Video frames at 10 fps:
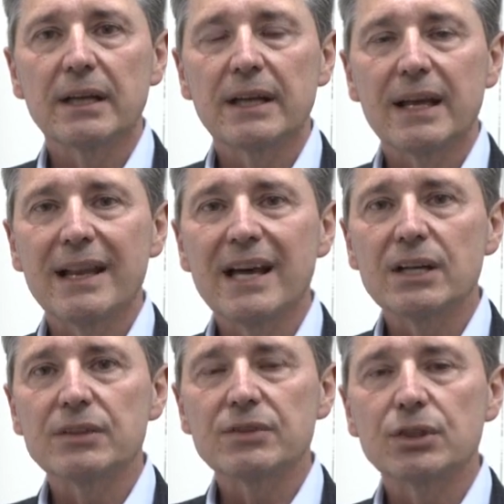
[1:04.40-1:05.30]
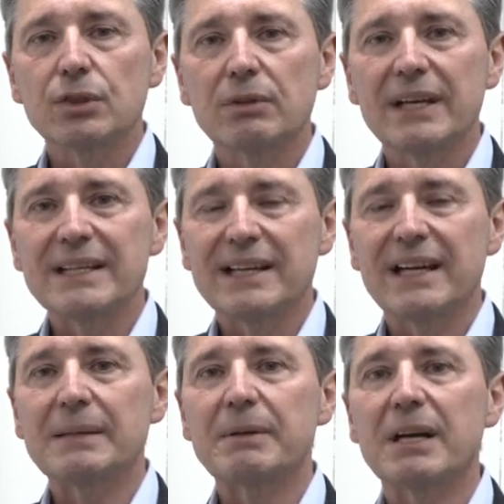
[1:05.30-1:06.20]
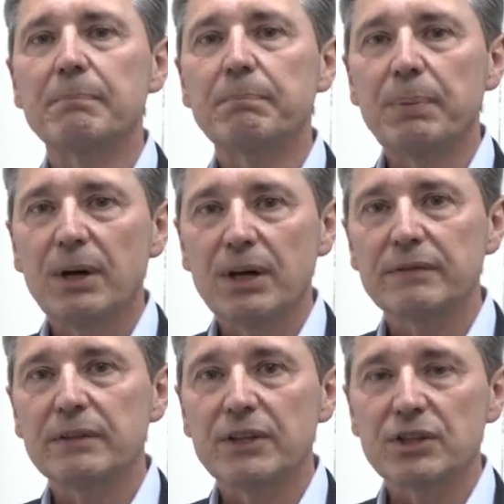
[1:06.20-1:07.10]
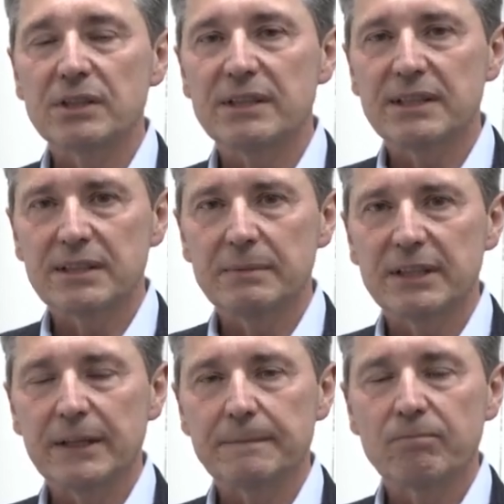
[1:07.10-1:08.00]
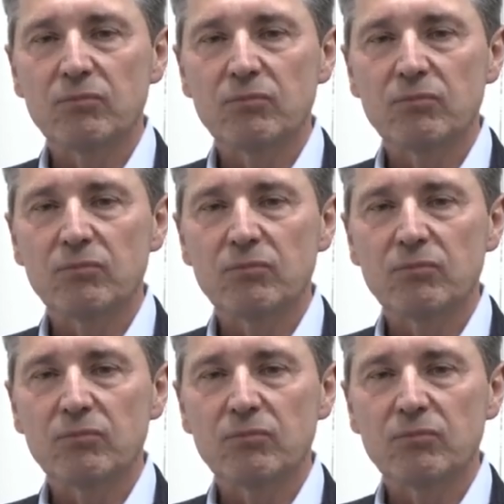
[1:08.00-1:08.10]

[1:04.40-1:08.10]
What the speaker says: allows your lazy eye to become part of your visual system again.